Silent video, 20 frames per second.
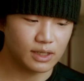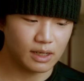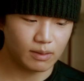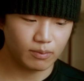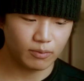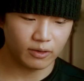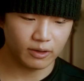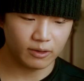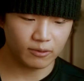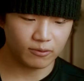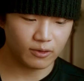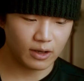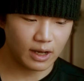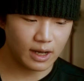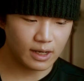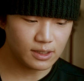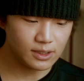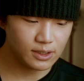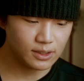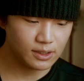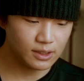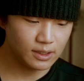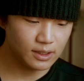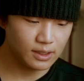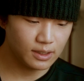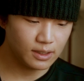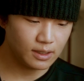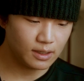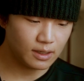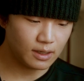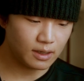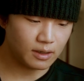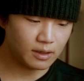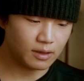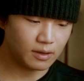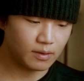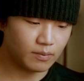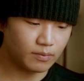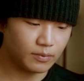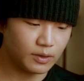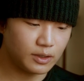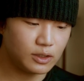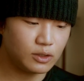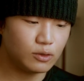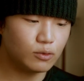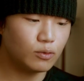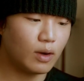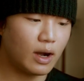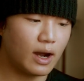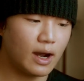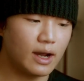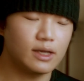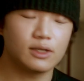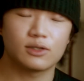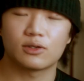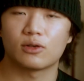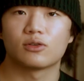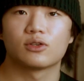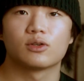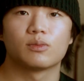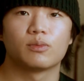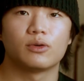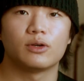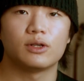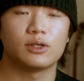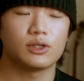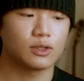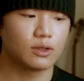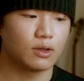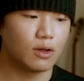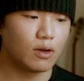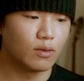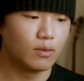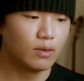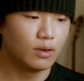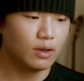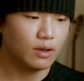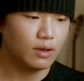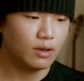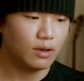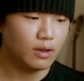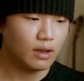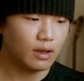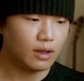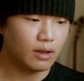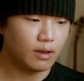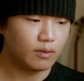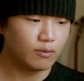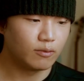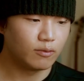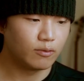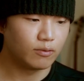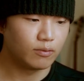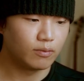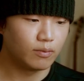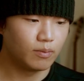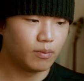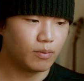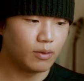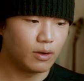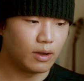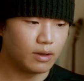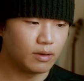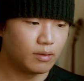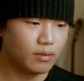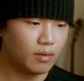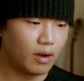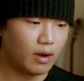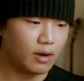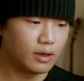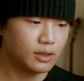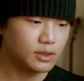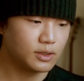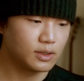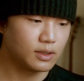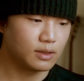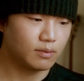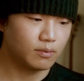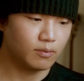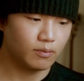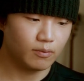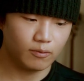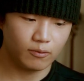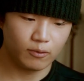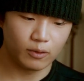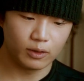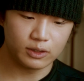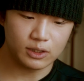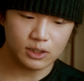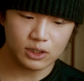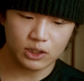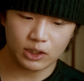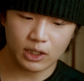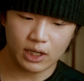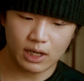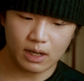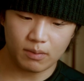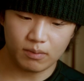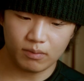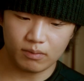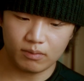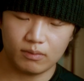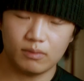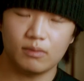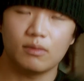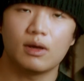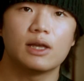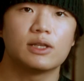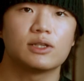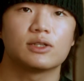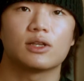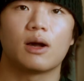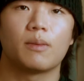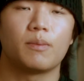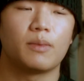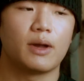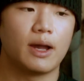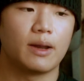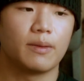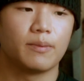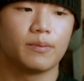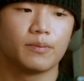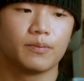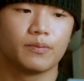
out pretty fast. The UI is also pretty slow, but honestly, for a Digicam, it's not bad.